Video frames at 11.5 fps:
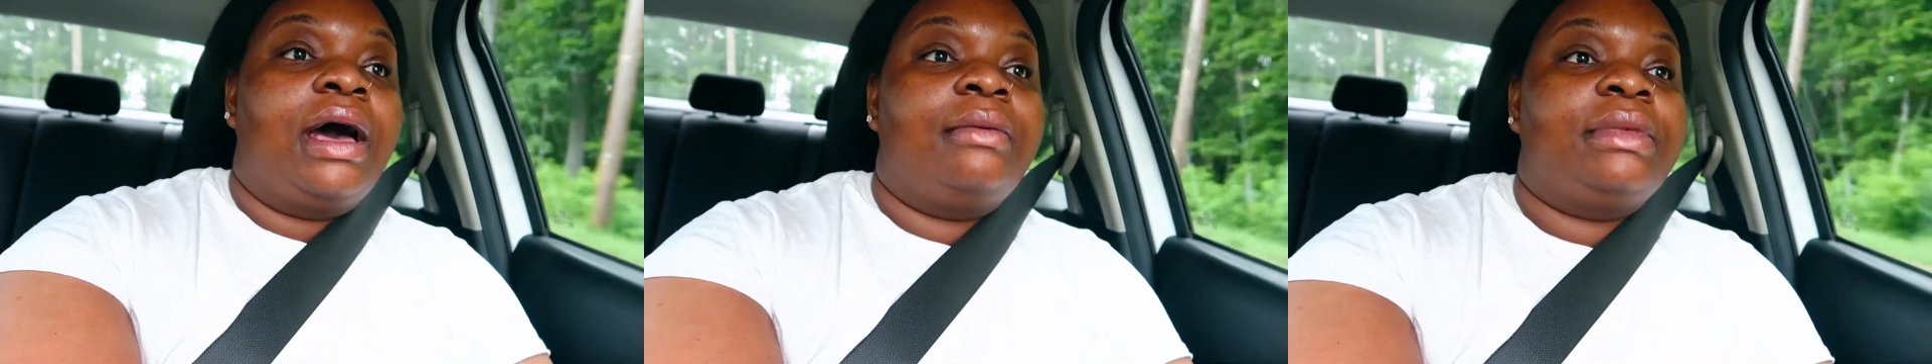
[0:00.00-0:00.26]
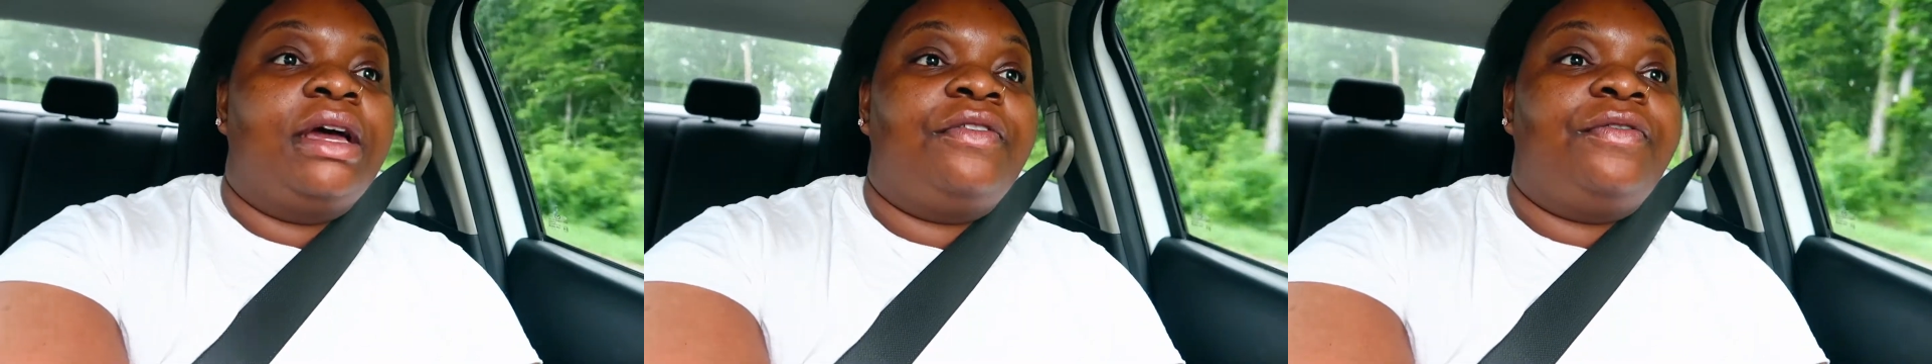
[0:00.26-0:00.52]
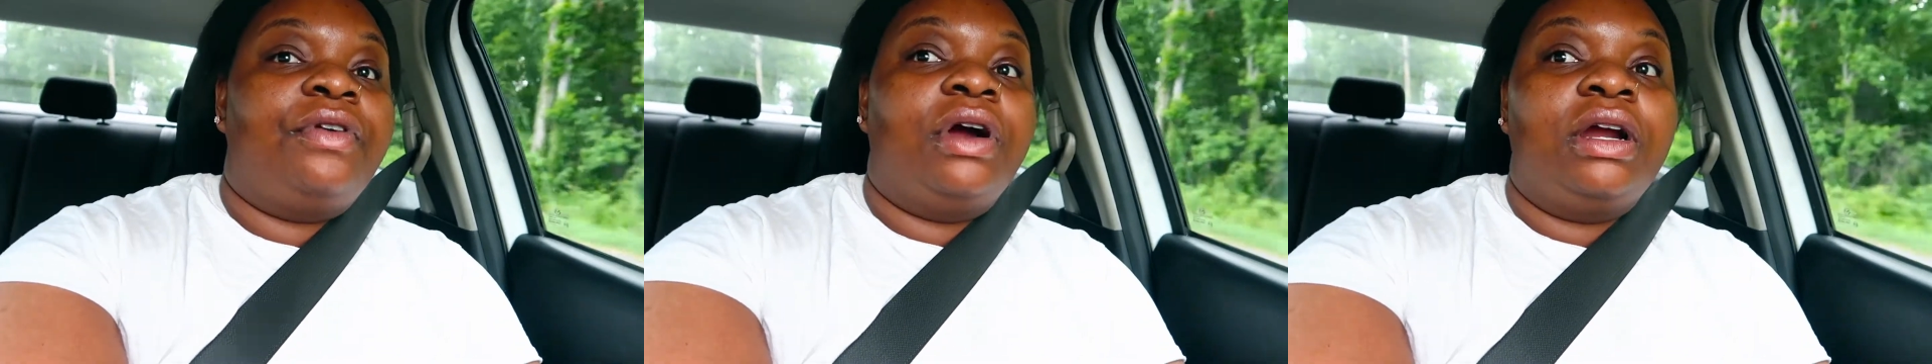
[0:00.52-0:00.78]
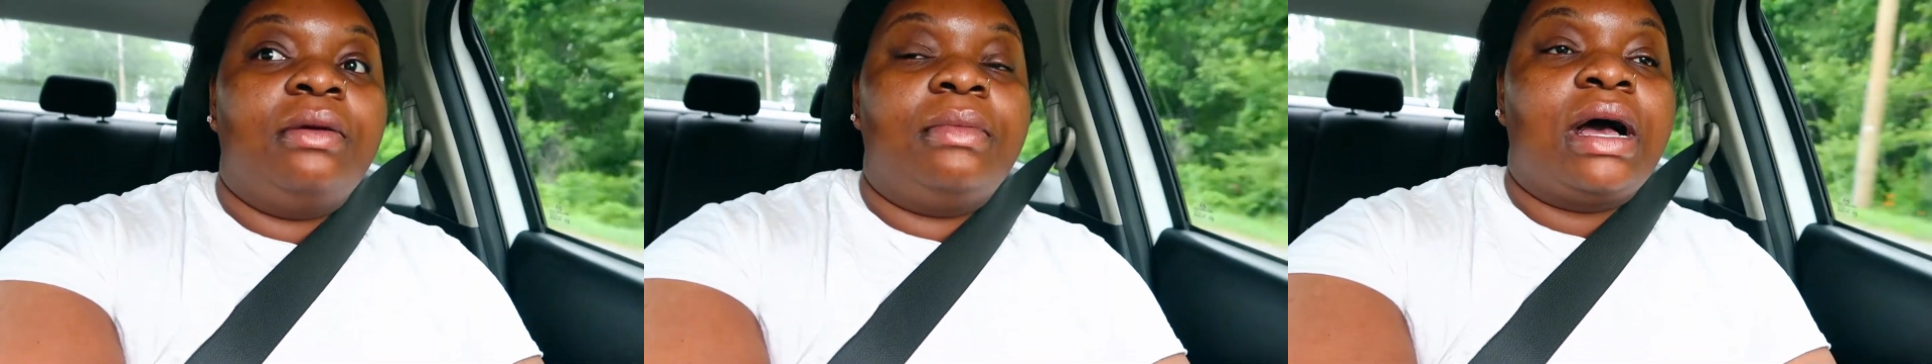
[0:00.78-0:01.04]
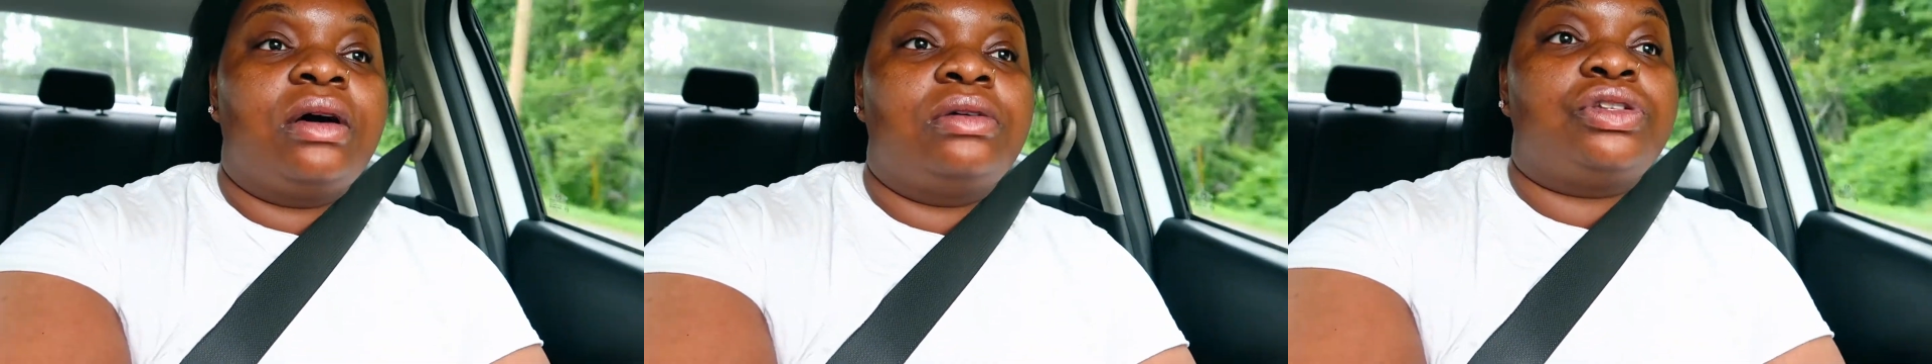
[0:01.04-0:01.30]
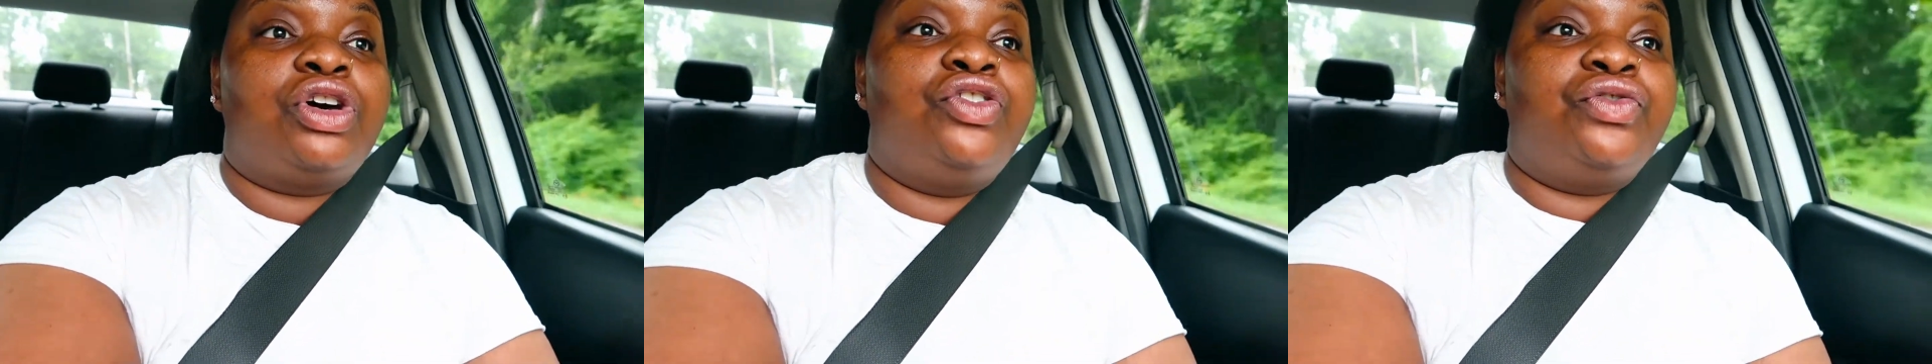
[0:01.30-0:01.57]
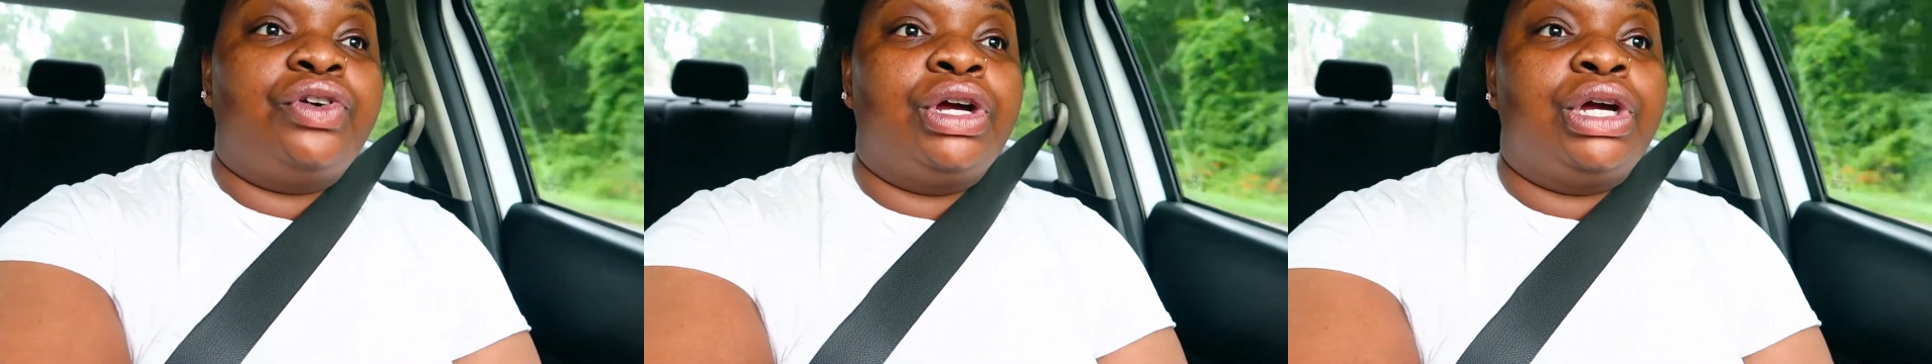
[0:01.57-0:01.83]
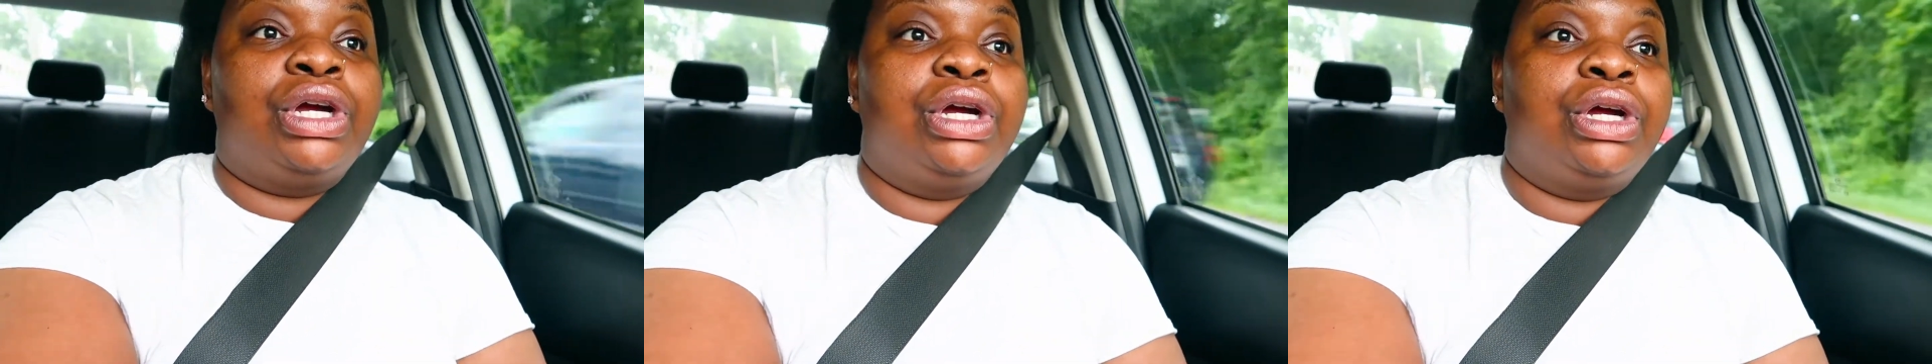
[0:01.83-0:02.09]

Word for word: i'm like 400 miles over